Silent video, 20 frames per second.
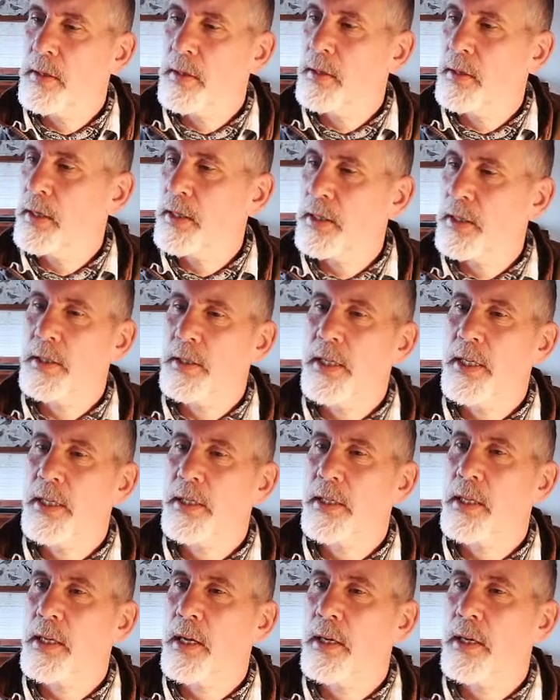these
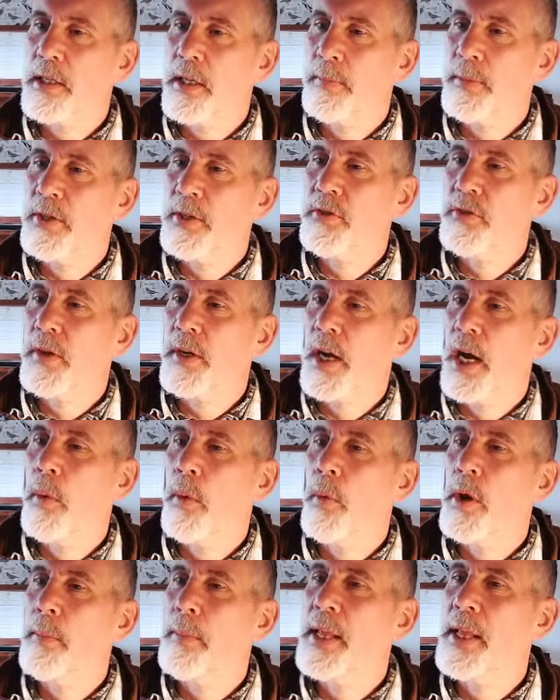are the lines I've been drawing. I
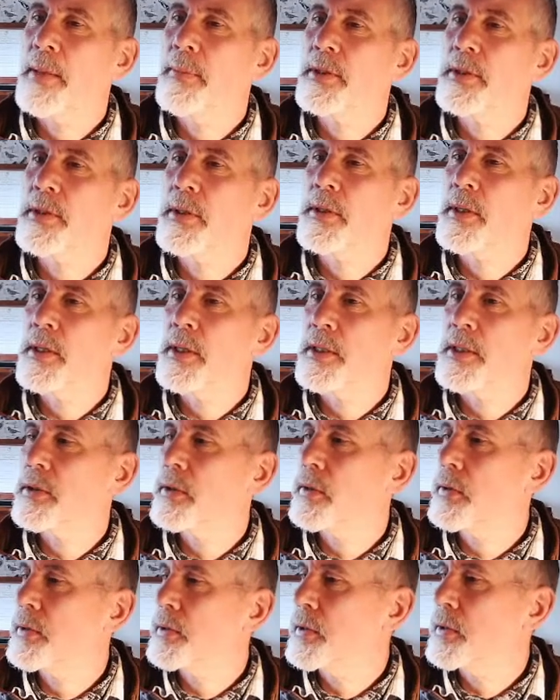want to make them
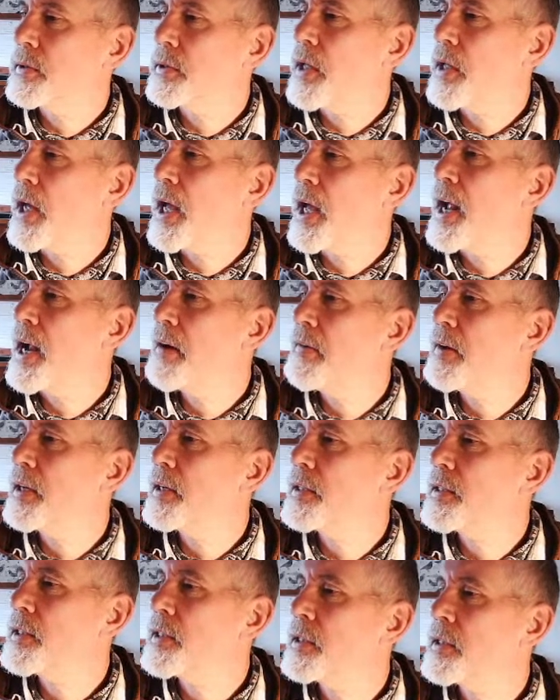onto the
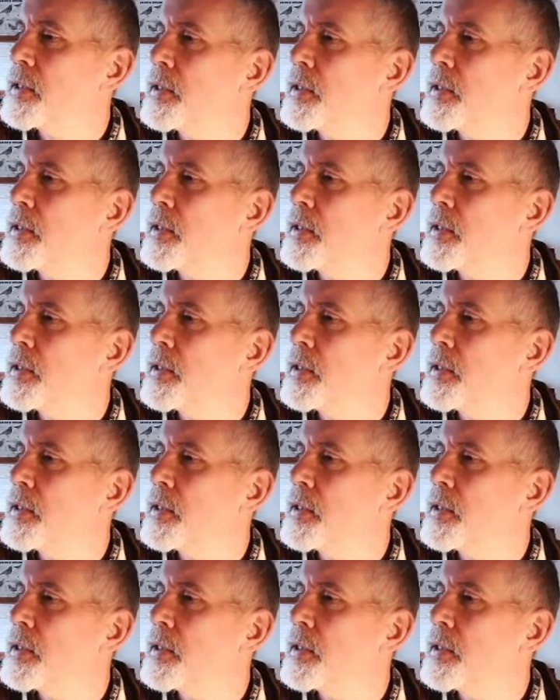areas.